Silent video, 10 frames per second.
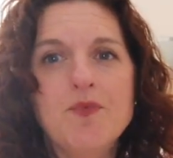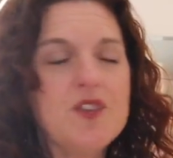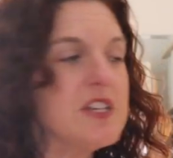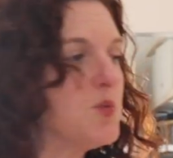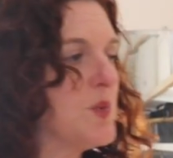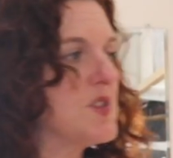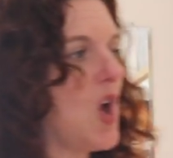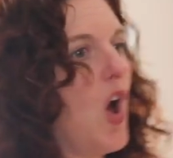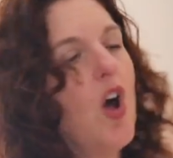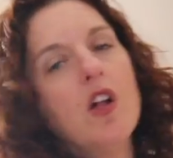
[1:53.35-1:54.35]
This was
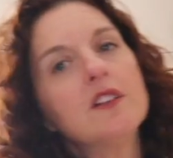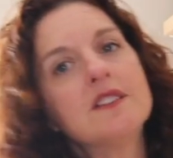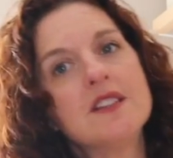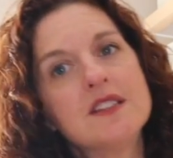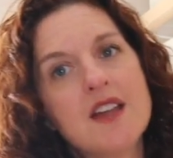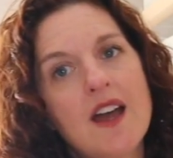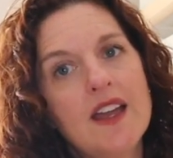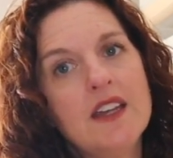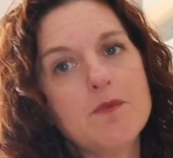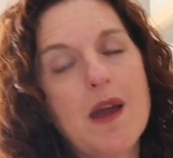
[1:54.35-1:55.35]
all
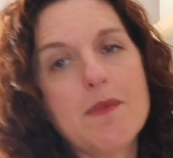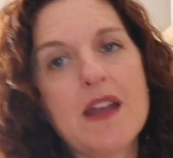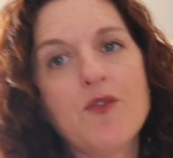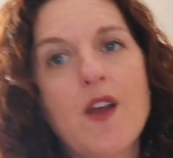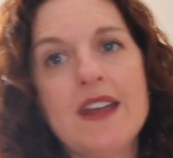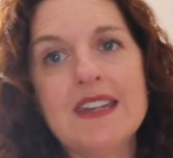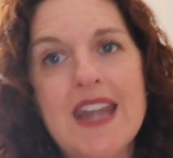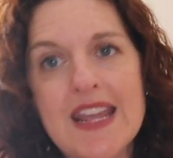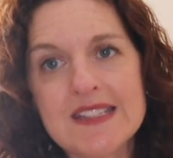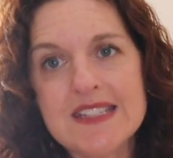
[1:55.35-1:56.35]
designed by my friend
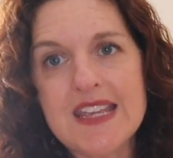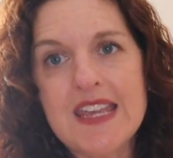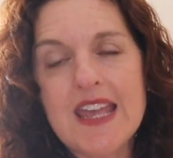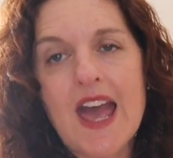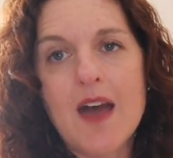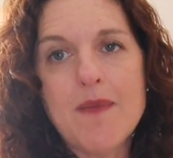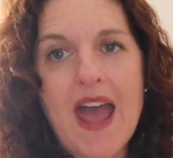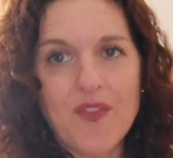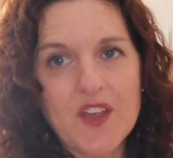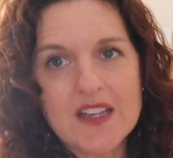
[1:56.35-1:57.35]
Nancy
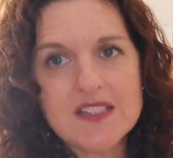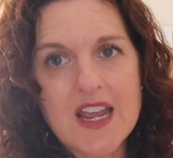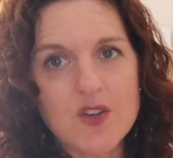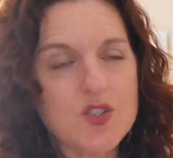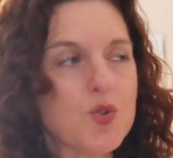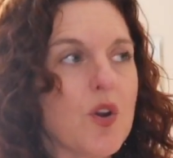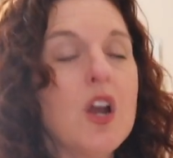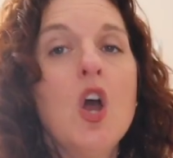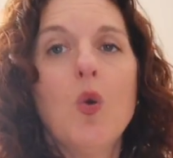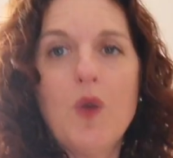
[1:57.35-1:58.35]
at the Container
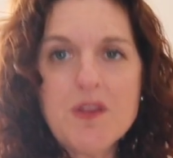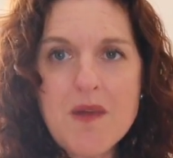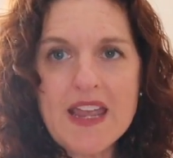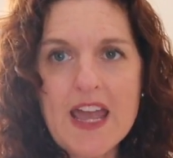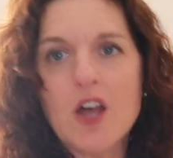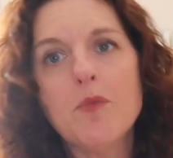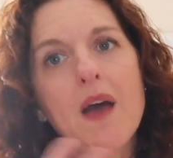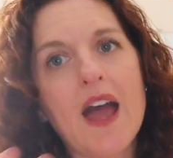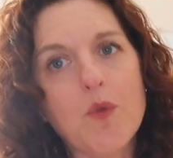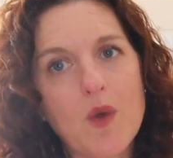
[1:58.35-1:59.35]
Store with my help.
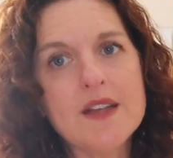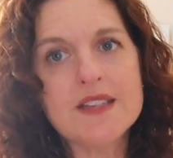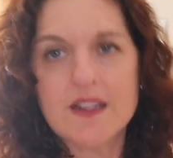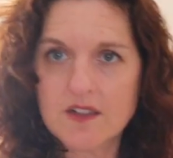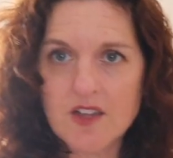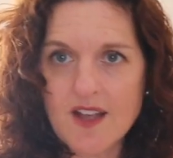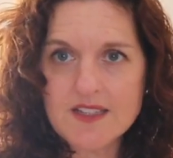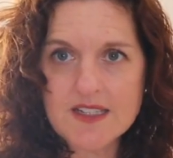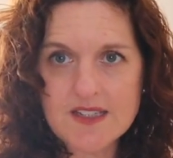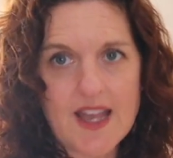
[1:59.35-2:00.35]
I was a
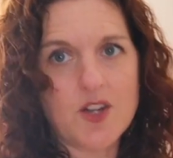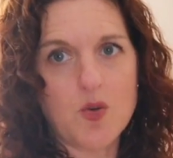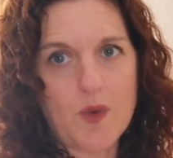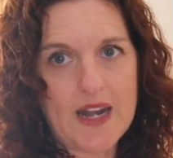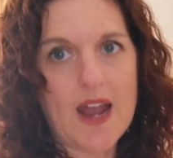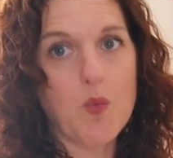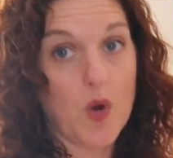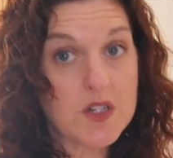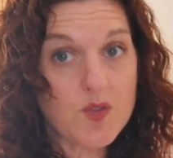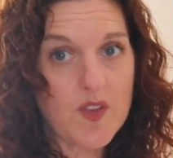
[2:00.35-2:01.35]
closet designer when I
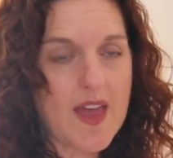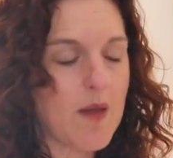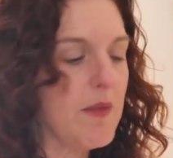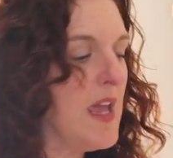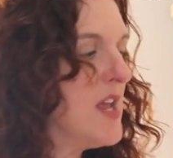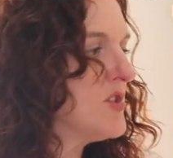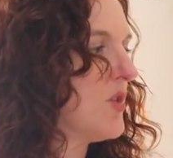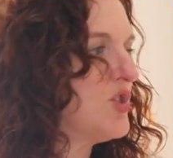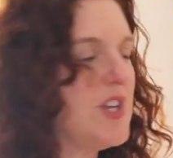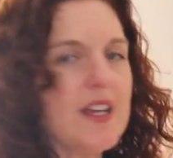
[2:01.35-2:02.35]
worked for them.
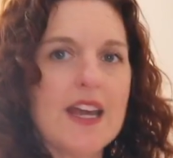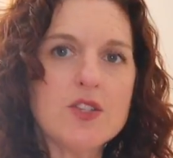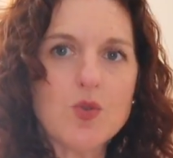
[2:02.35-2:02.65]
So she and I